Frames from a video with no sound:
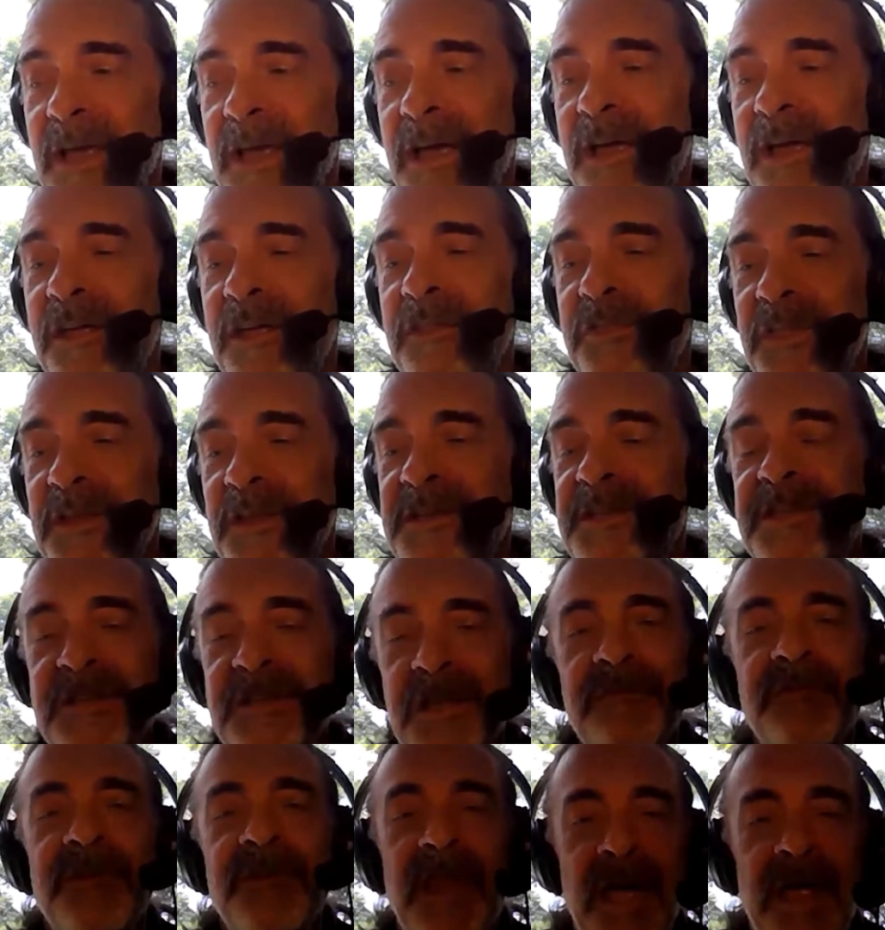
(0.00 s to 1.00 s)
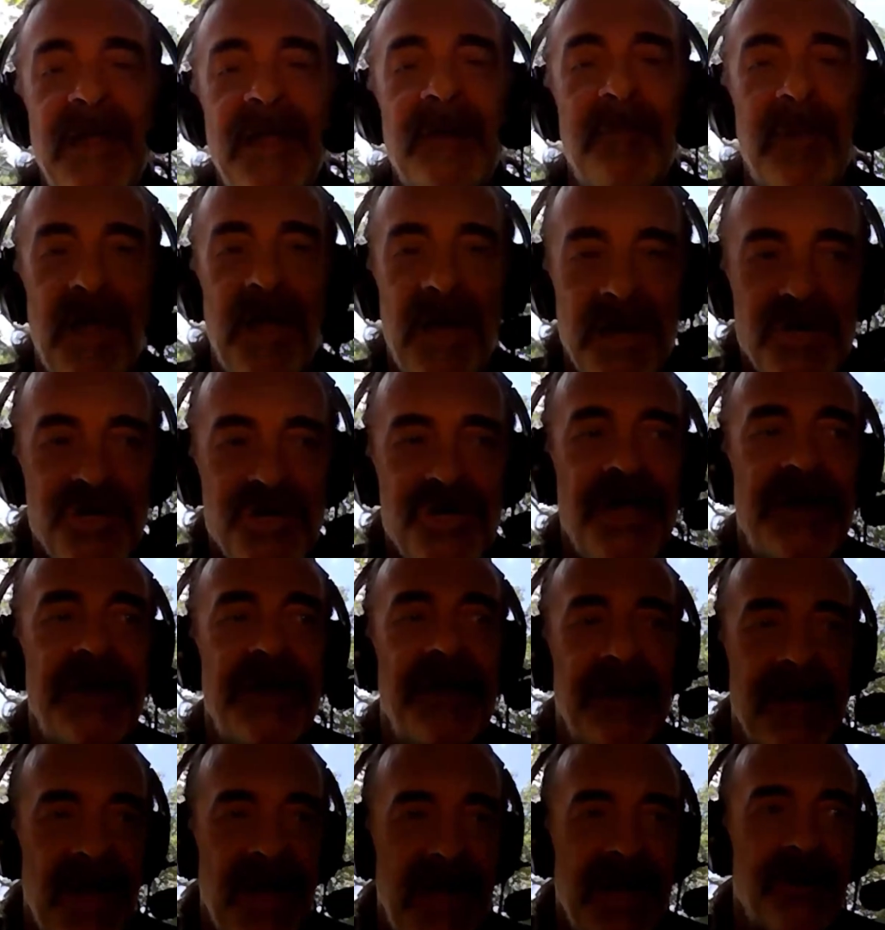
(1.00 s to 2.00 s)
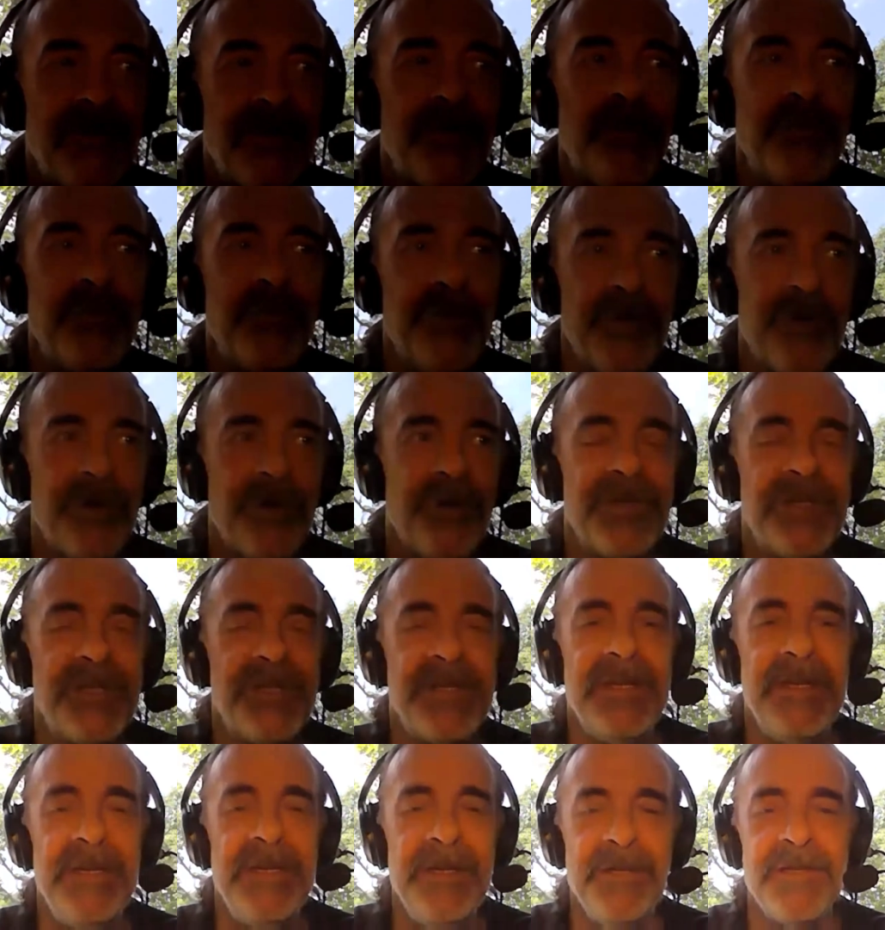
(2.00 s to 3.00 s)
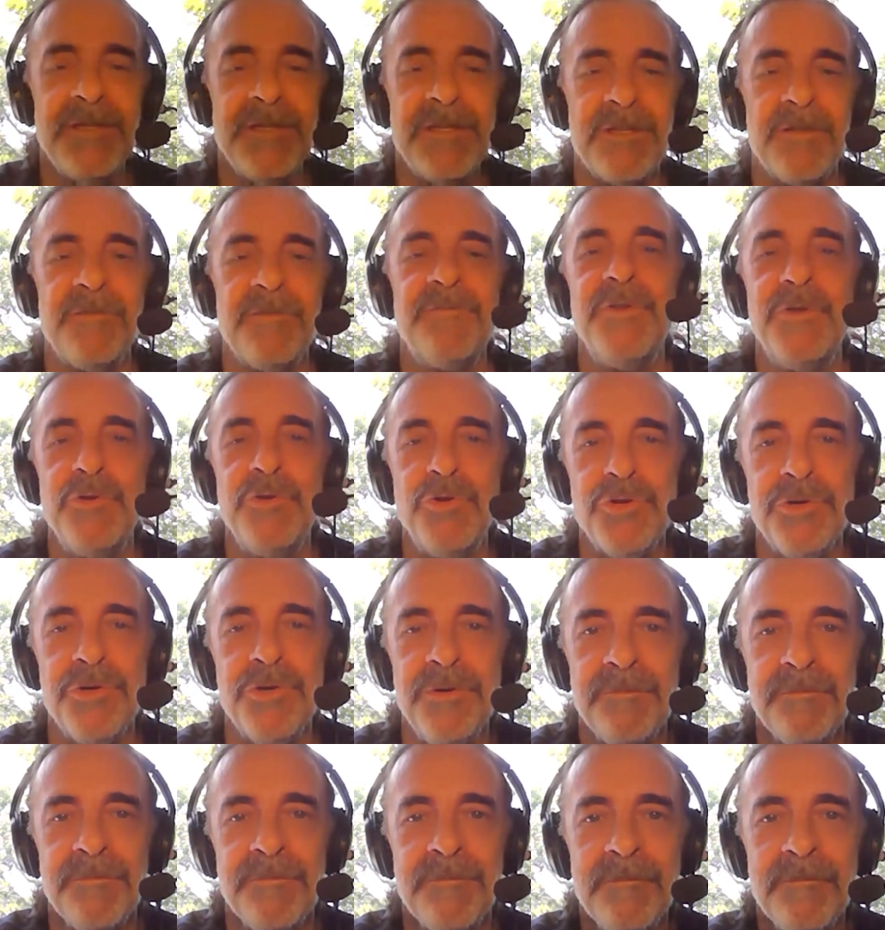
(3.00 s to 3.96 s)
think stuff like blockchain and like cryptocurrency is the future,